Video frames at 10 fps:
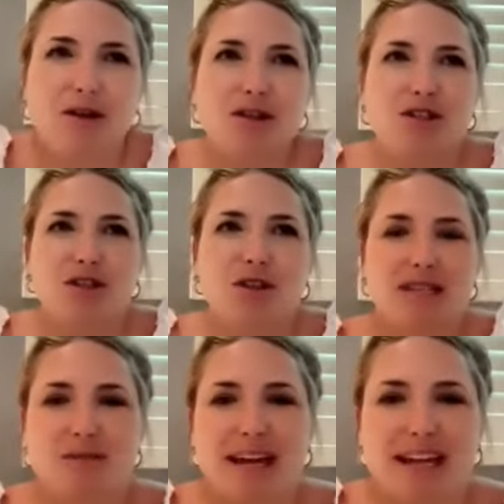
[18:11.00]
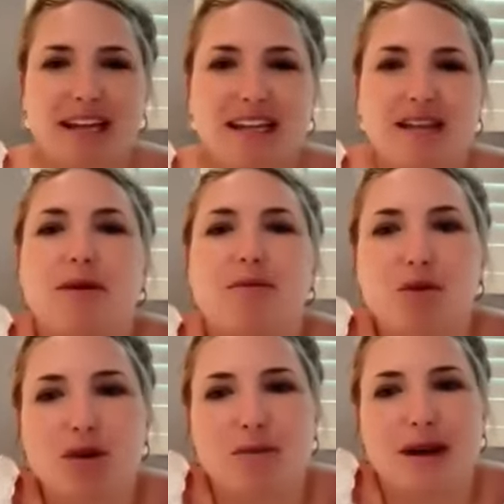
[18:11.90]
could you explain a little bit
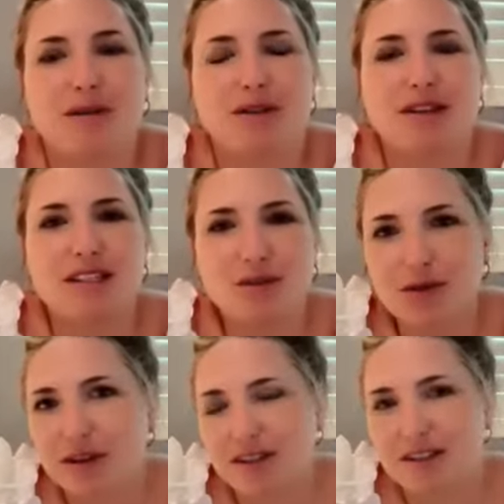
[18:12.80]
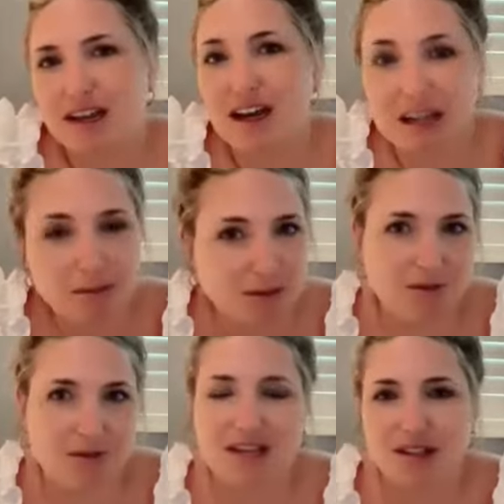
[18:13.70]
more about the different
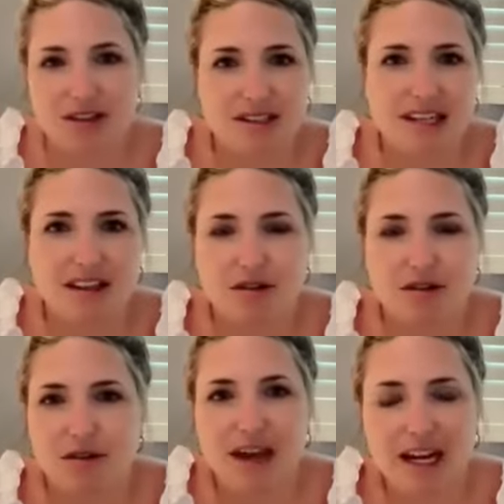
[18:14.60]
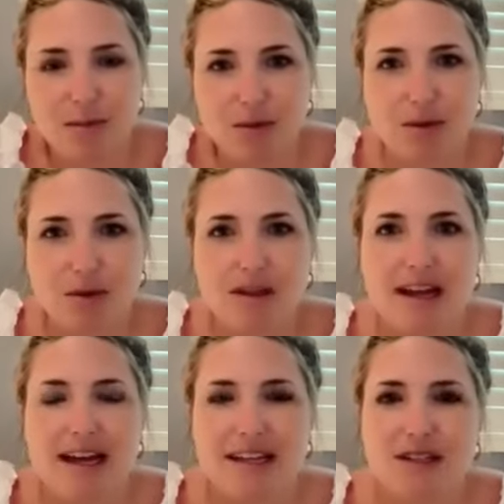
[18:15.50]
types of HRT that are available,
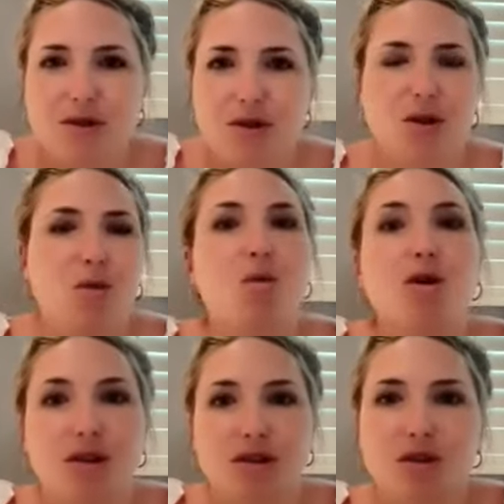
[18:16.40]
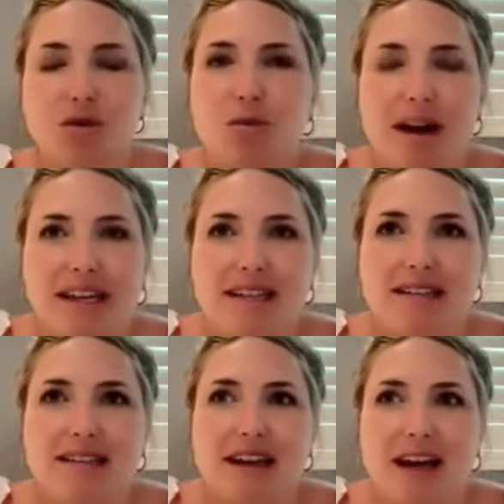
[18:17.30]
and what you
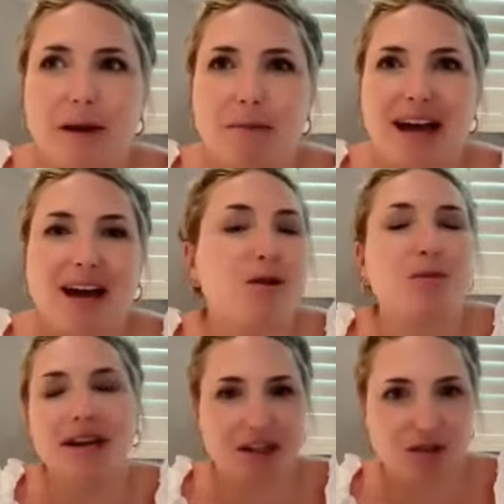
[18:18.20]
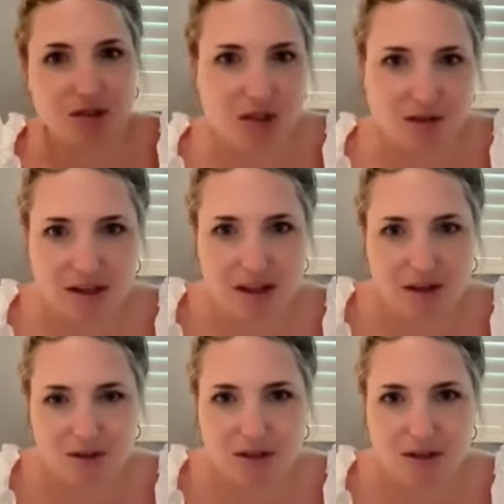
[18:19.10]
might, how you might introduce
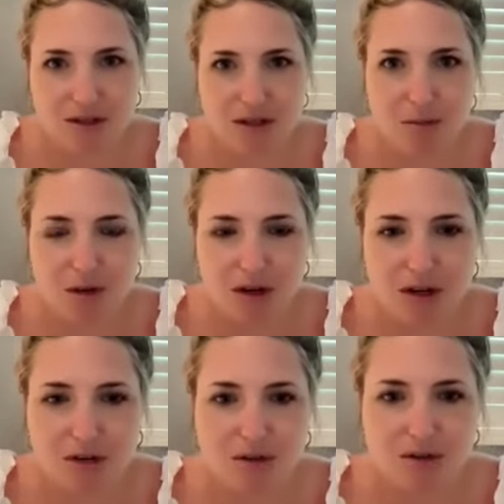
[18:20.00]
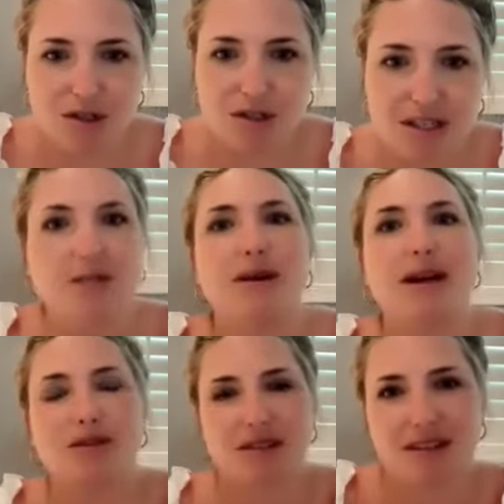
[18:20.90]
those to someone who's just
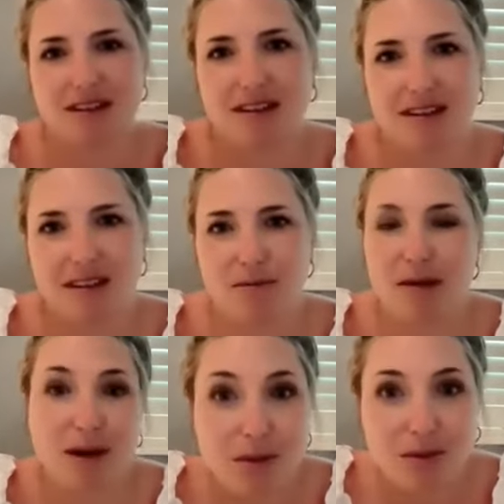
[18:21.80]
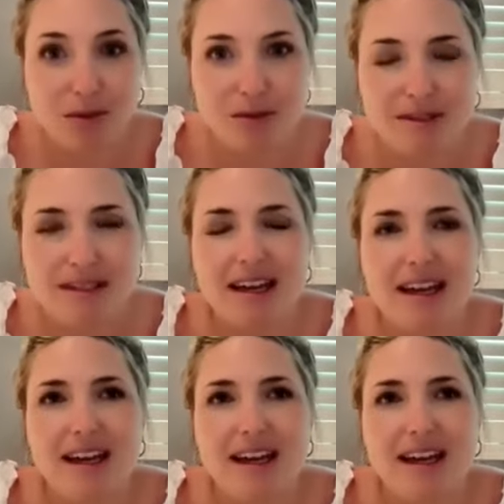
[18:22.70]
about to start the menopause,